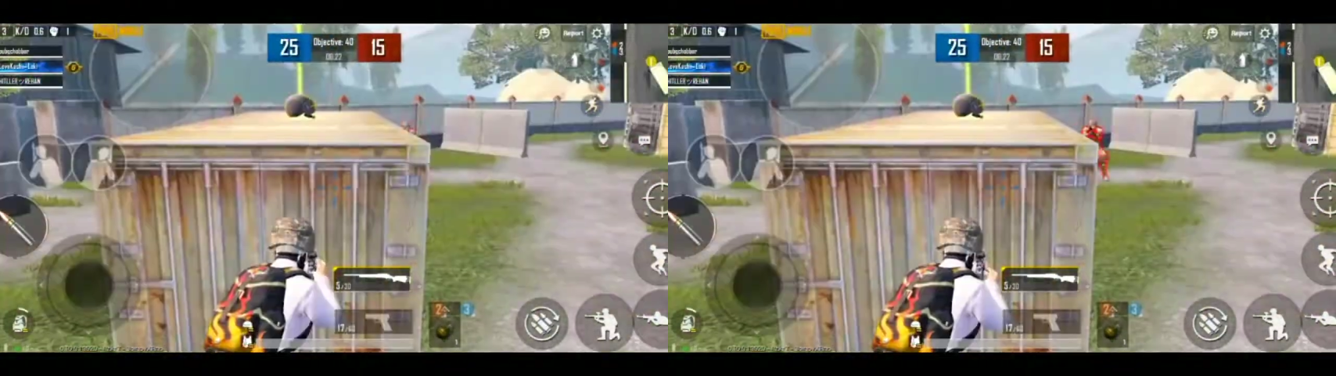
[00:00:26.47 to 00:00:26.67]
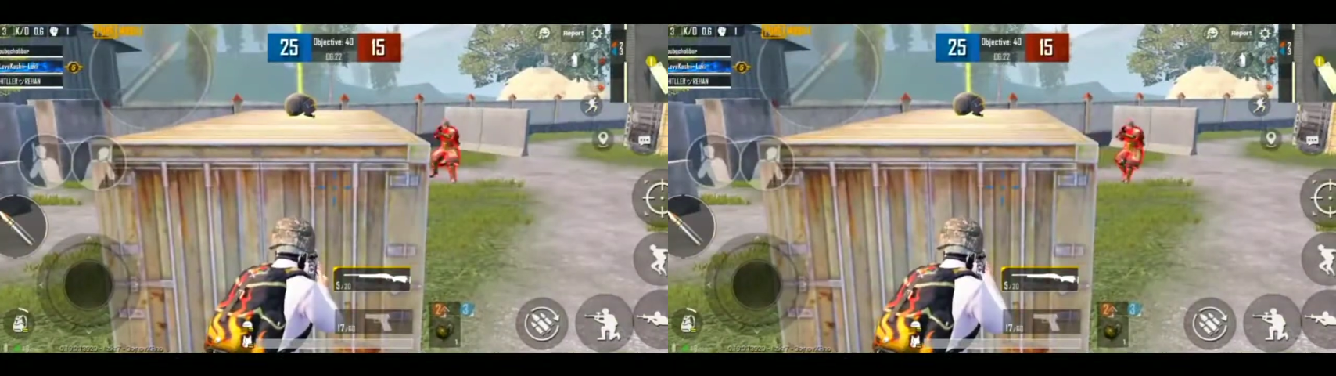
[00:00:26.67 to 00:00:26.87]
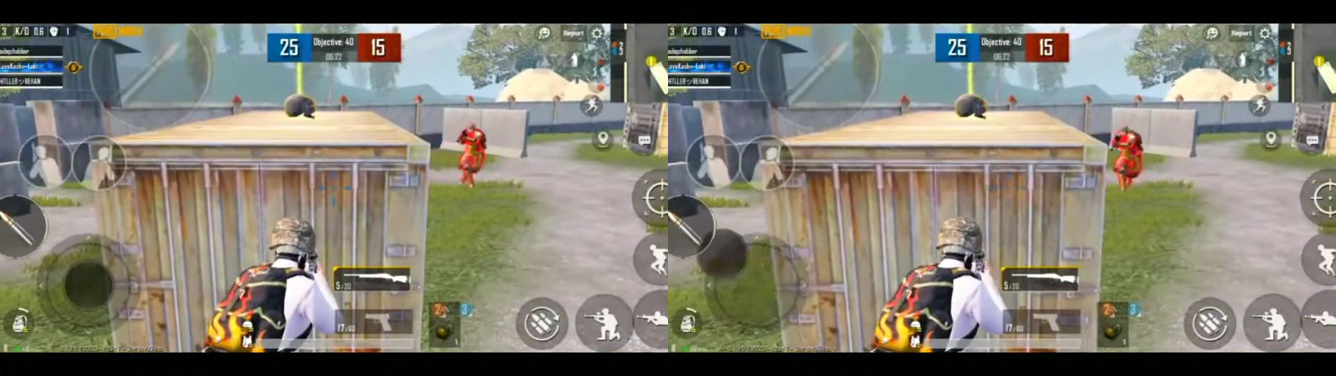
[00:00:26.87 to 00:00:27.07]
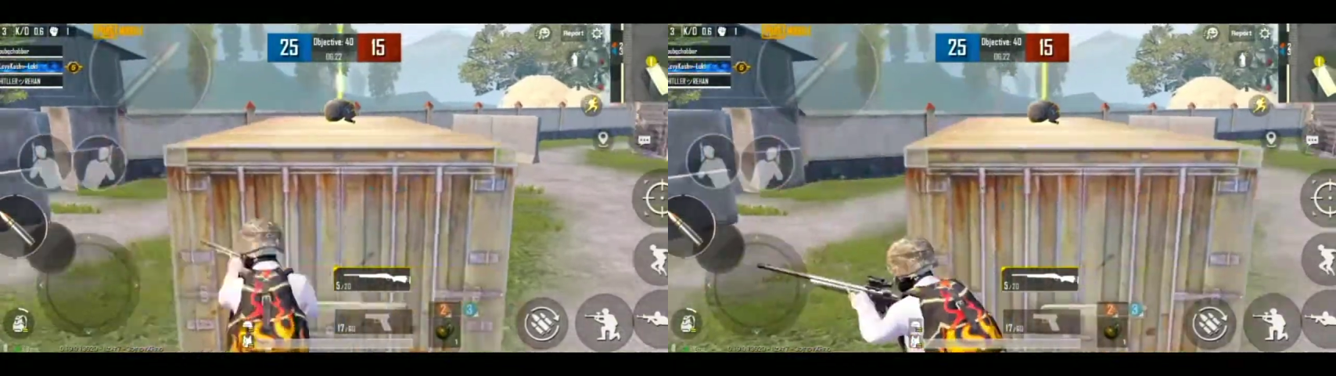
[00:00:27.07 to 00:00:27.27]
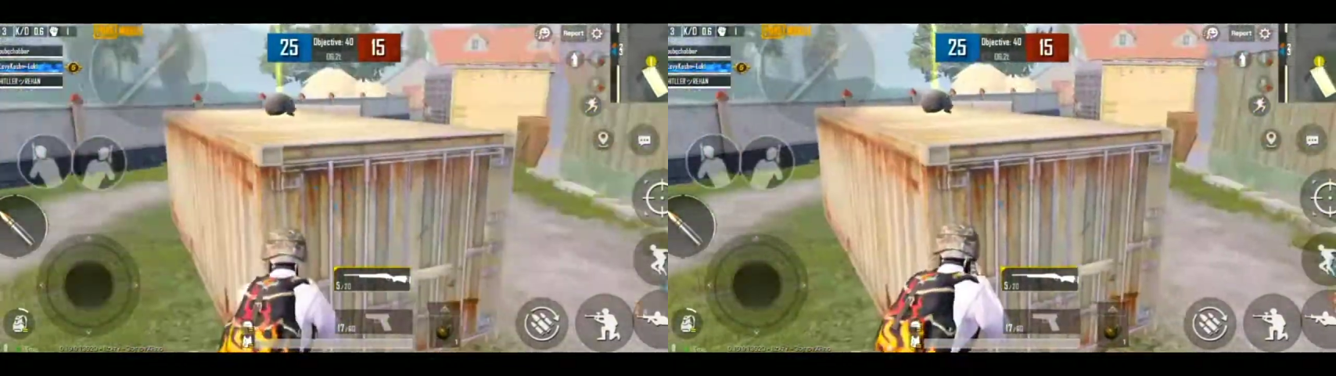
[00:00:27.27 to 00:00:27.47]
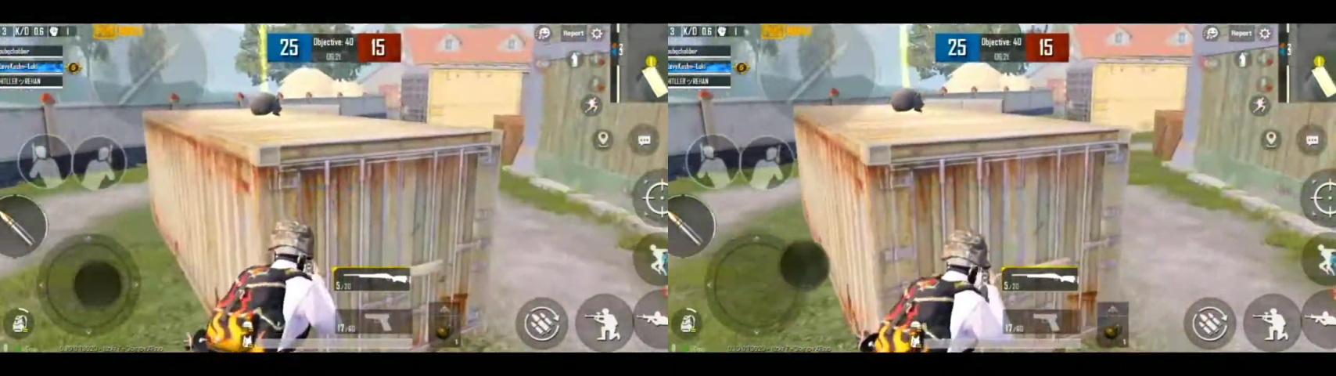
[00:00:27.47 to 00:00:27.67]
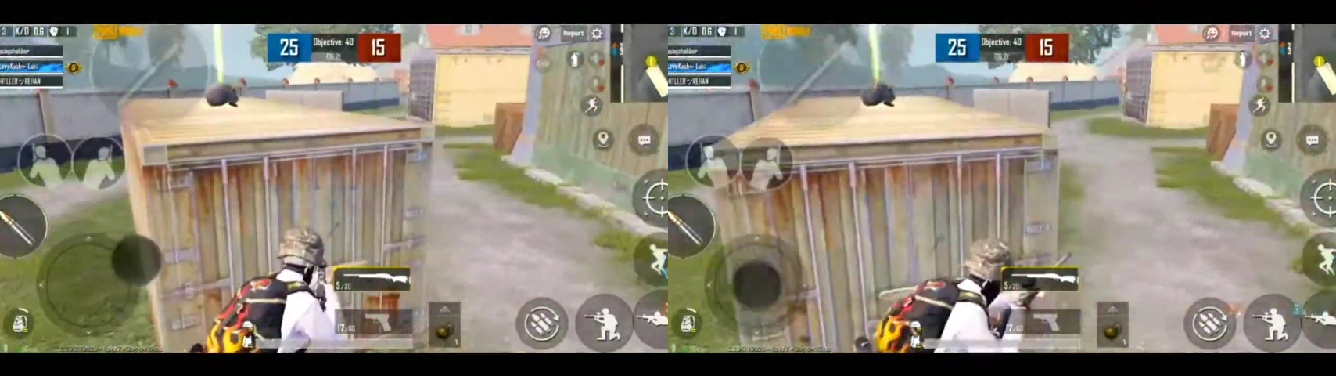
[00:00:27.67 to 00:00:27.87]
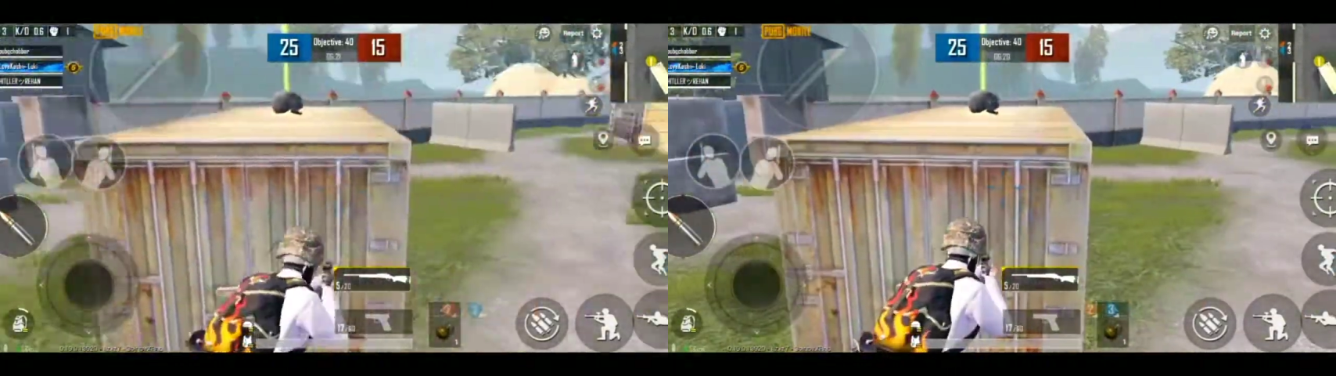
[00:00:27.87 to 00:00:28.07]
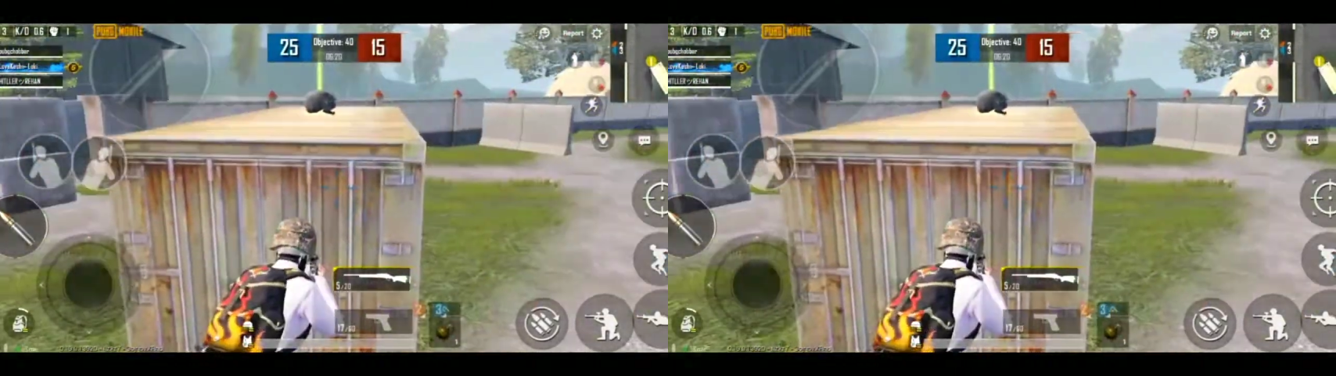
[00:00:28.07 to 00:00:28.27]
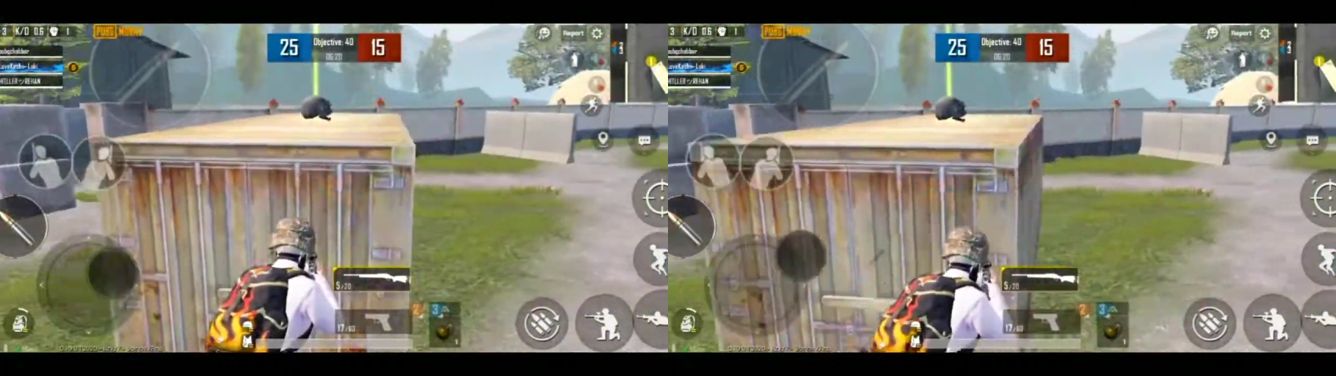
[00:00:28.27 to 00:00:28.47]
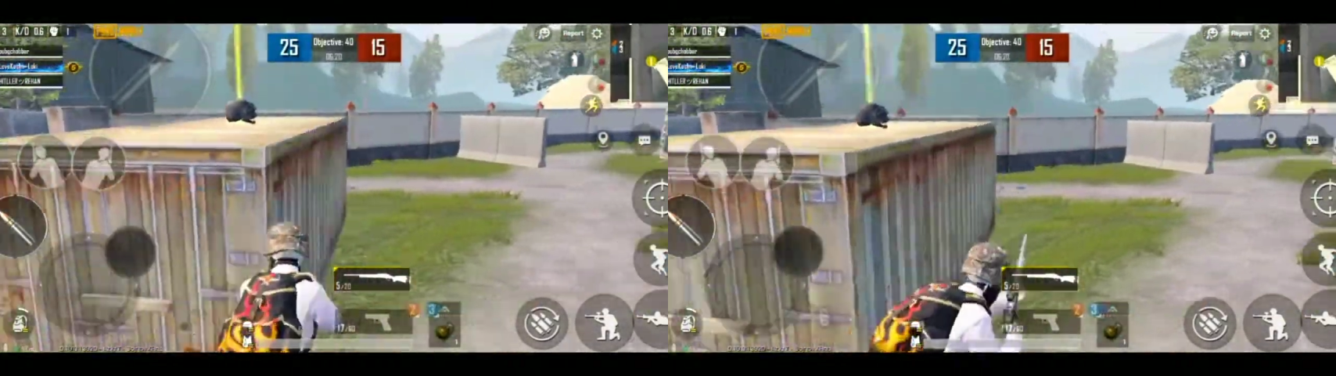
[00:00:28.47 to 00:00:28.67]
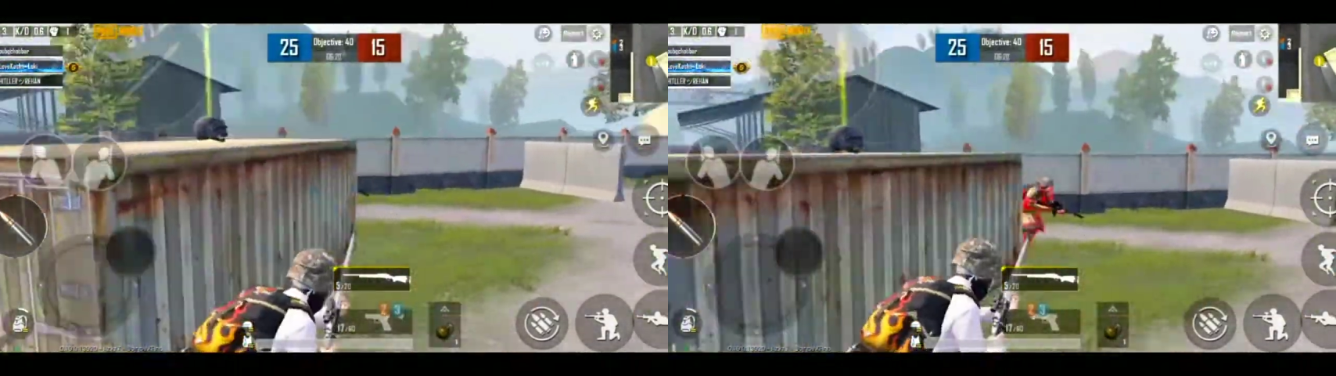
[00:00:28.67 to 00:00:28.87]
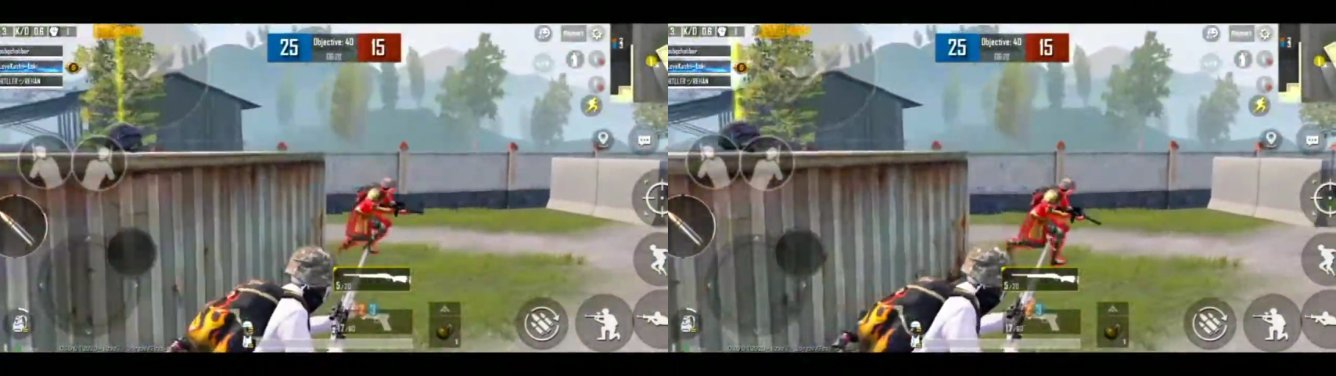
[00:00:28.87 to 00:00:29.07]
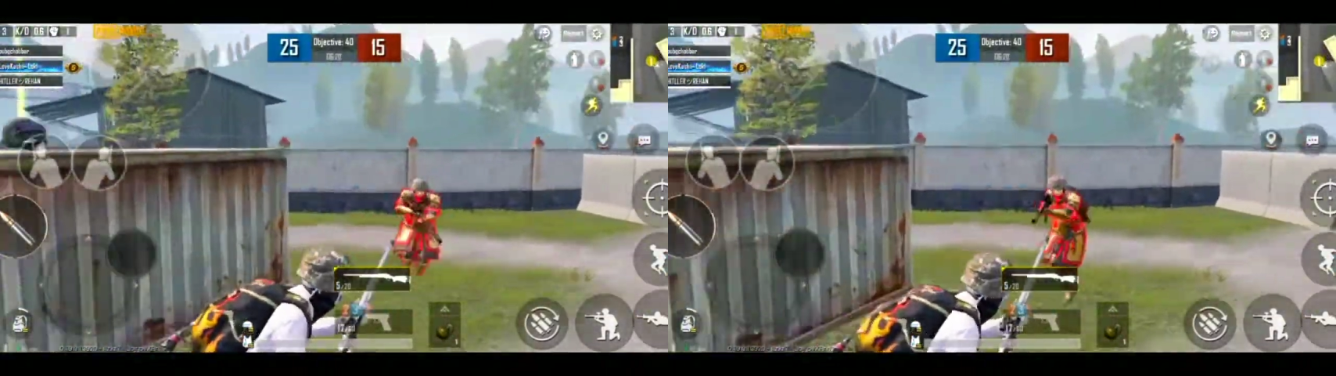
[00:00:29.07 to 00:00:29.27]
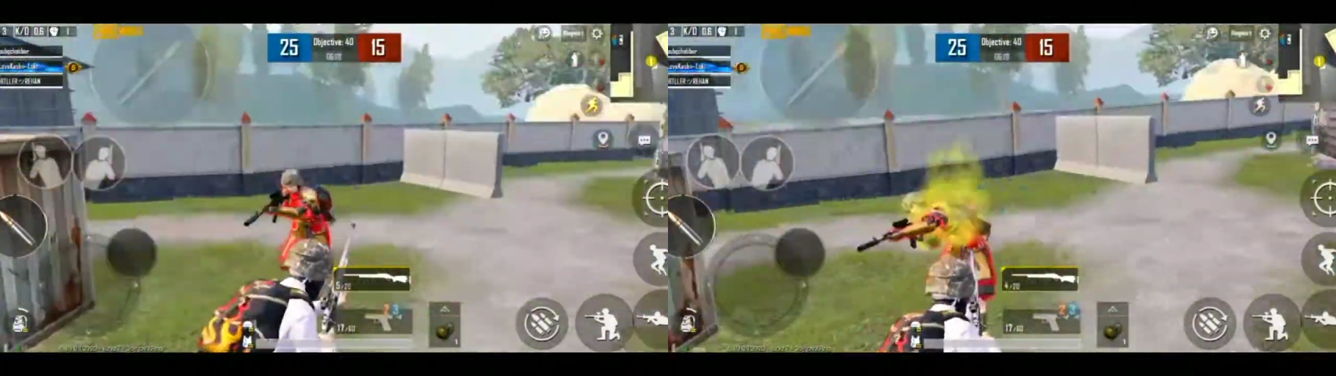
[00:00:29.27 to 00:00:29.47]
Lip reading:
No face is visible, so there are no lips to read.